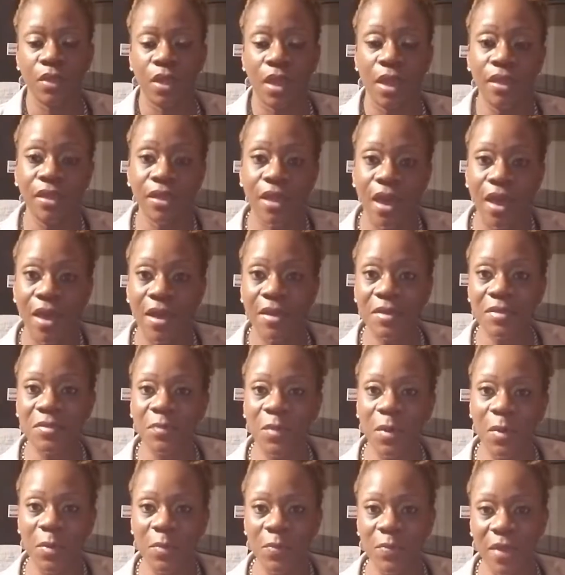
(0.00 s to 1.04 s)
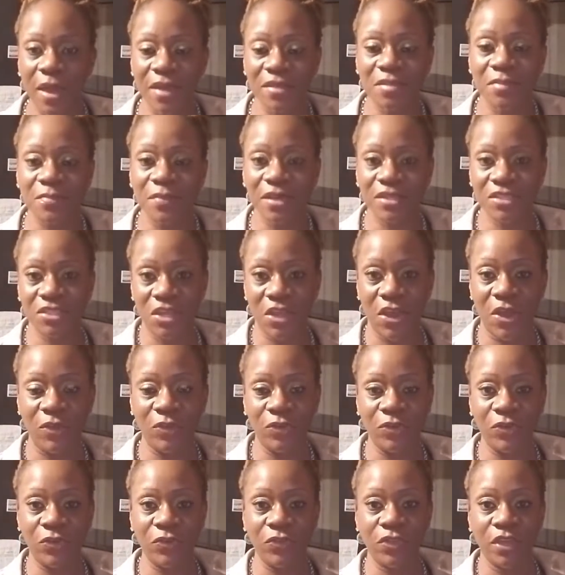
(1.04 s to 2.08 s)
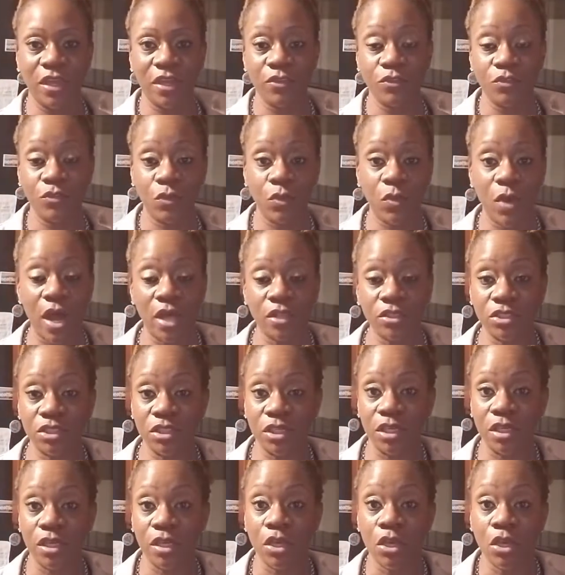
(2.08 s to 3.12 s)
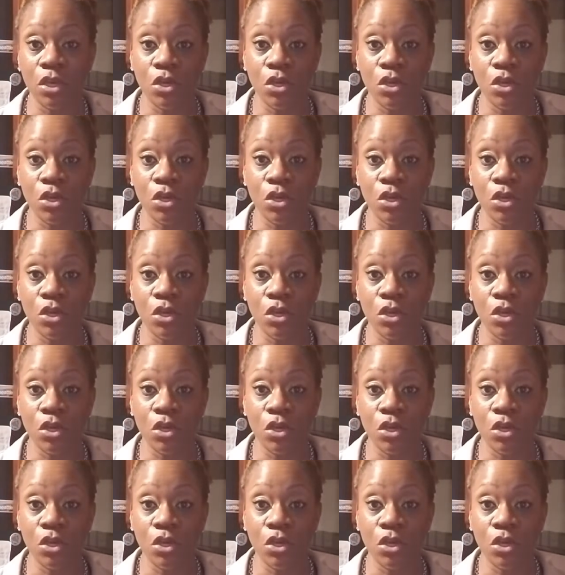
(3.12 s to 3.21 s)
Hey guys, welcome back to my channel. Thanks for watching.